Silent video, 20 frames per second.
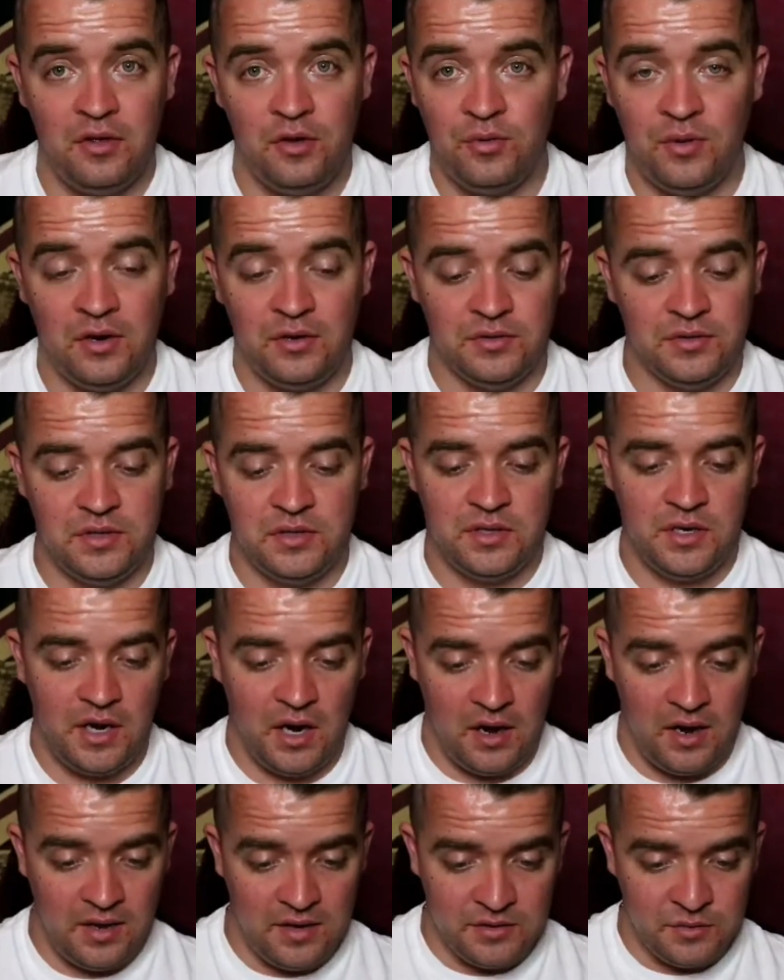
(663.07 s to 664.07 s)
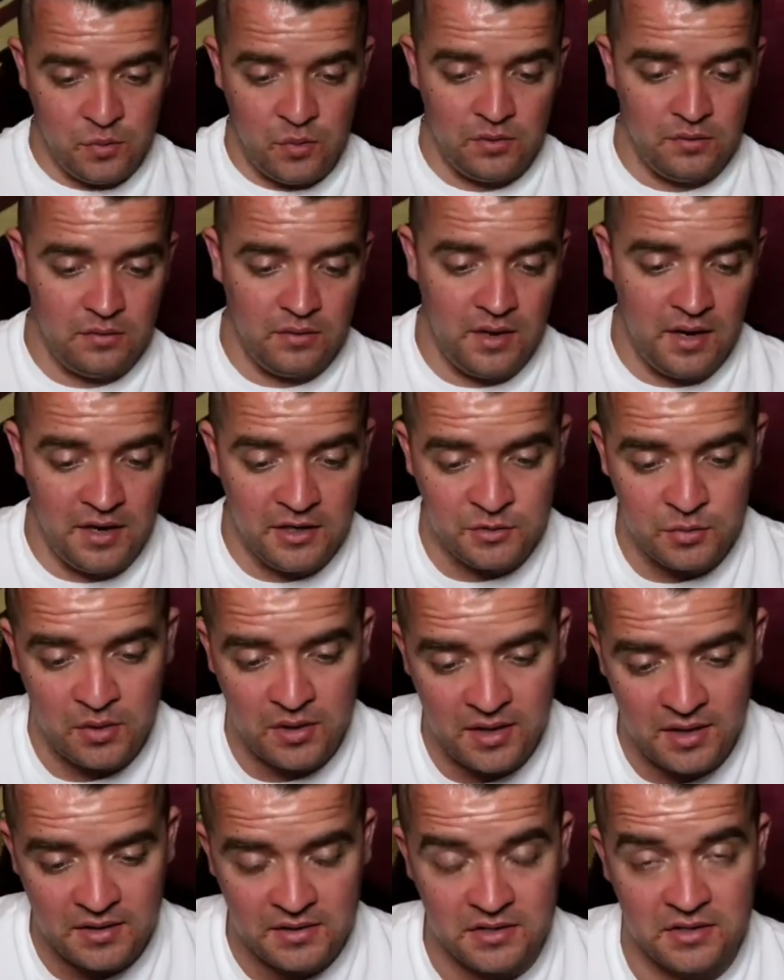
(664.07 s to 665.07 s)
Who knows? You know, it is
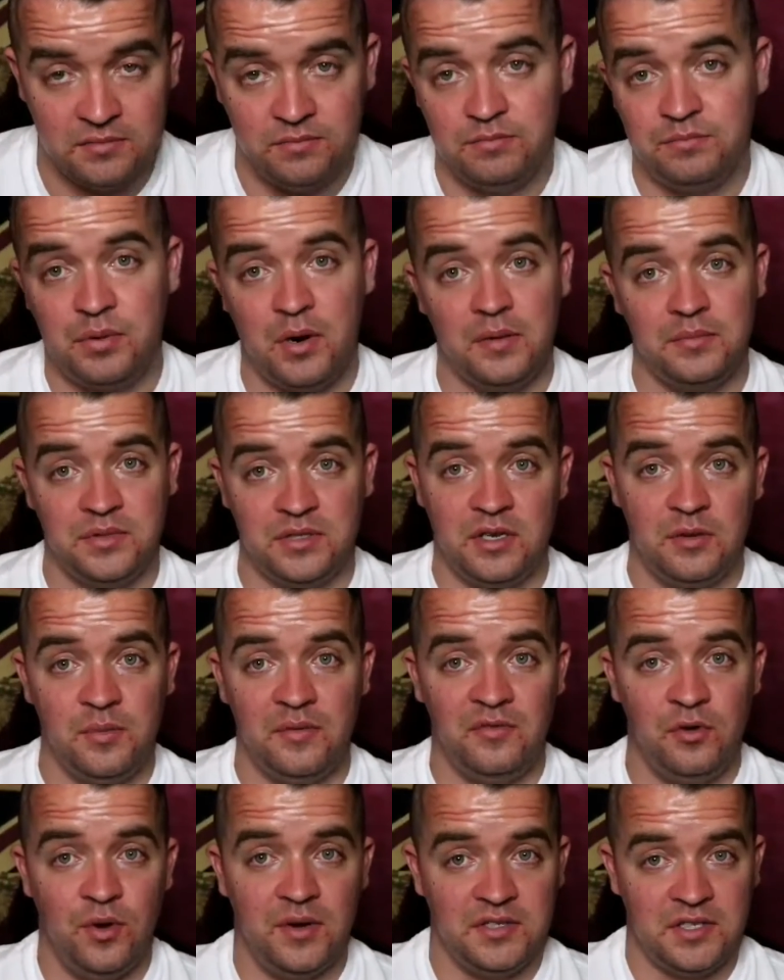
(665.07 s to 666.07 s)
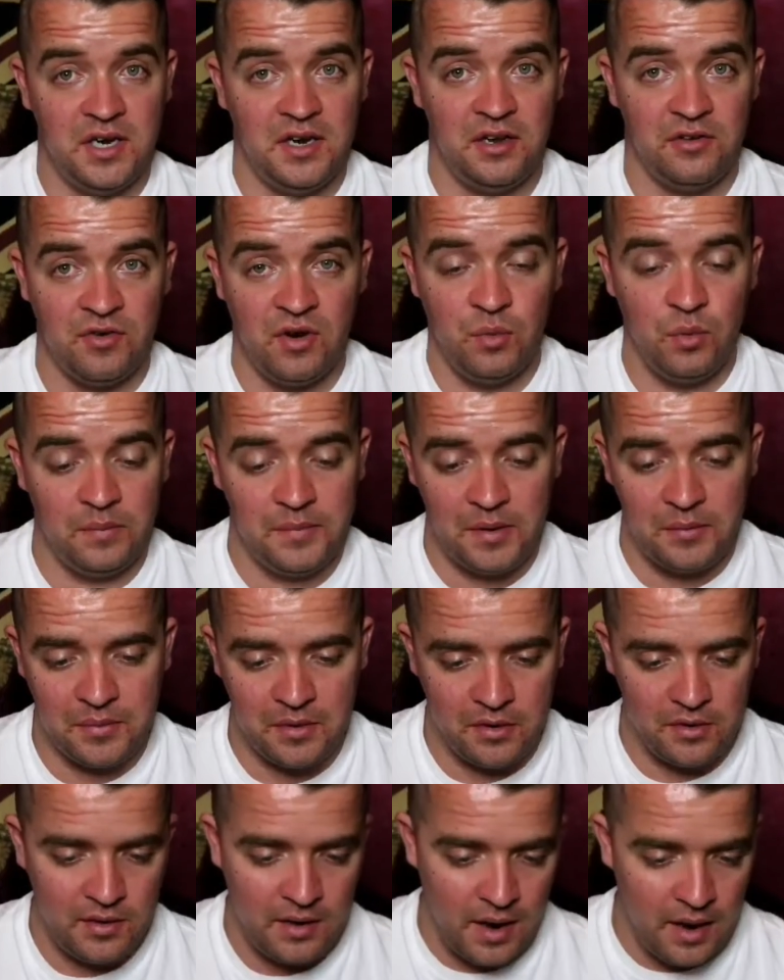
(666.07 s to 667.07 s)
what it is. Perhaps some of you actually agree with me,
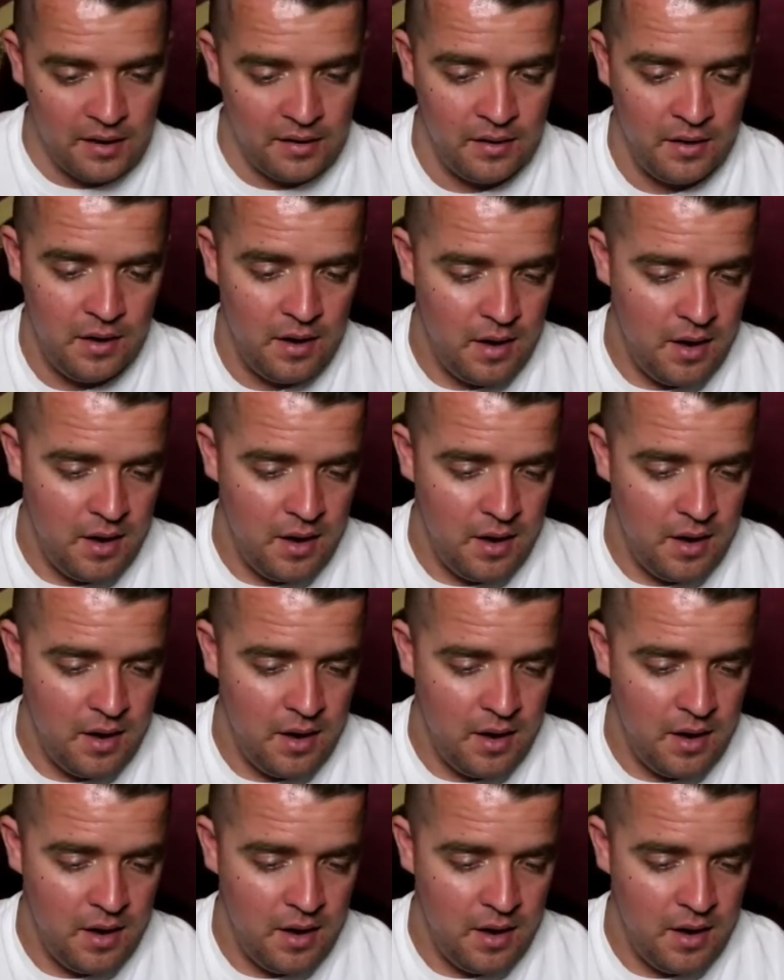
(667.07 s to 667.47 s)
but yeah.